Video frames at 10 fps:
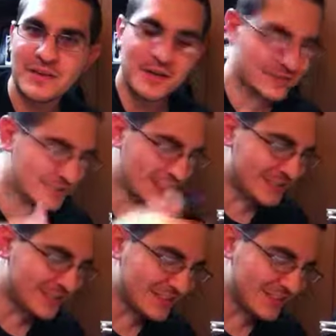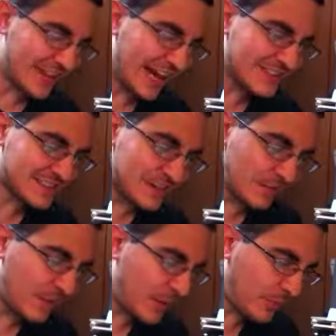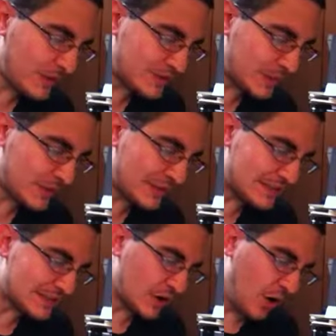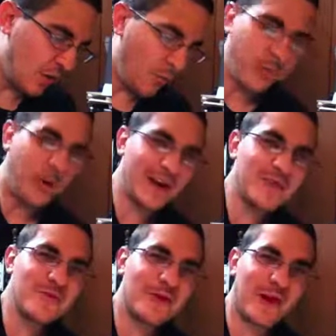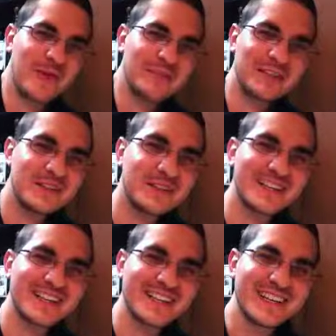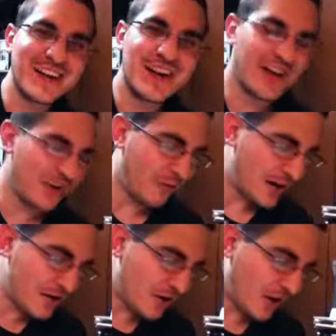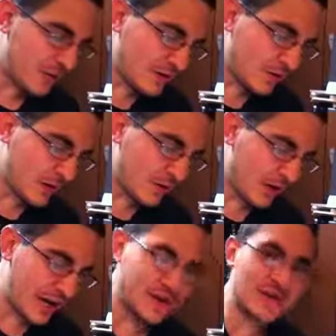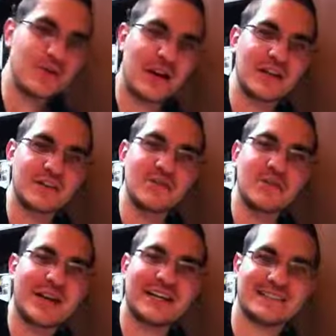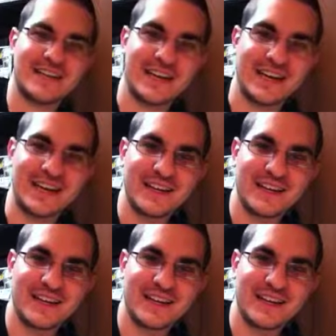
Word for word: So Jesus is asking the people he's speaking to, he says, Why do you call me Lord? Why do you call me Lord, Lord, and do not do what I say?